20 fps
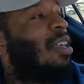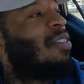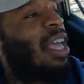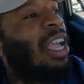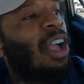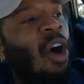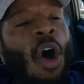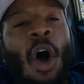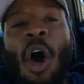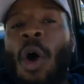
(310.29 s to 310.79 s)

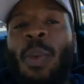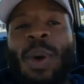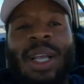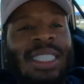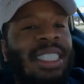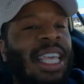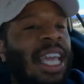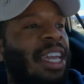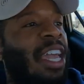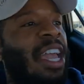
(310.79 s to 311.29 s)
they
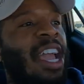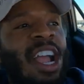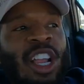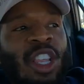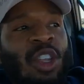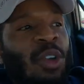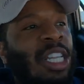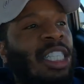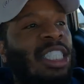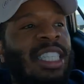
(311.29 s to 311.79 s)
always take
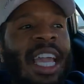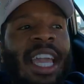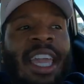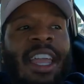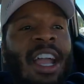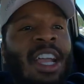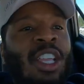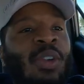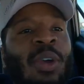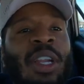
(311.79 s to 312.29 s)
care of you and they take
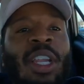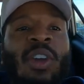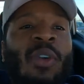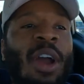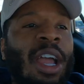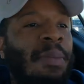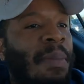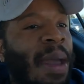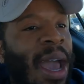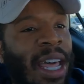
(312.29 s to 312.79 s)
care of you in a
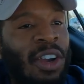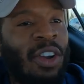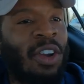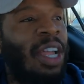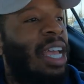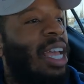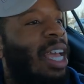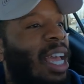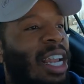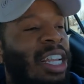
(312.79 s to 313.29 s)
great manner.